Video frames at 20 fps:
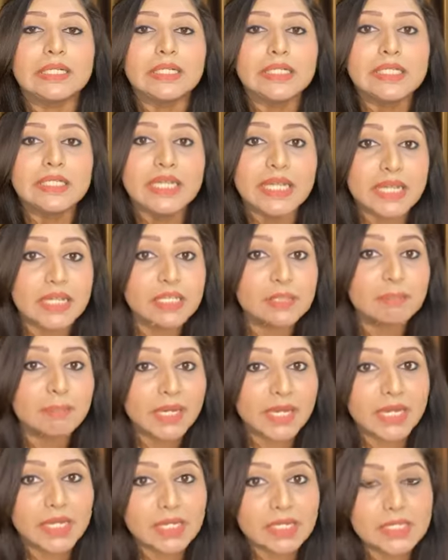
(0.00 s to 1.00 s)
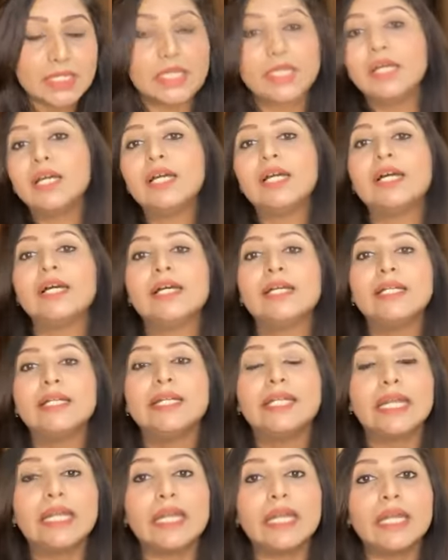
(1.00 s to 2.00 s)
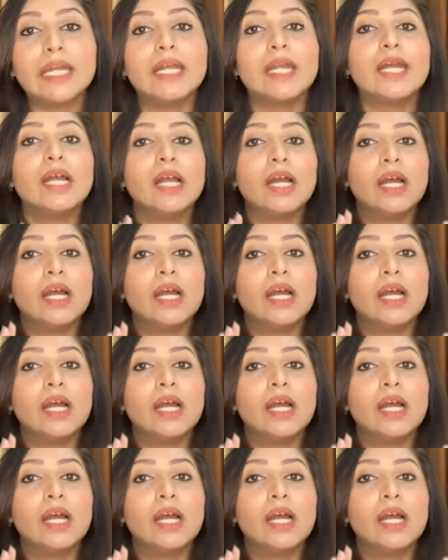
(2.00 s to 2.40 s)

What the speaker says: These peels, they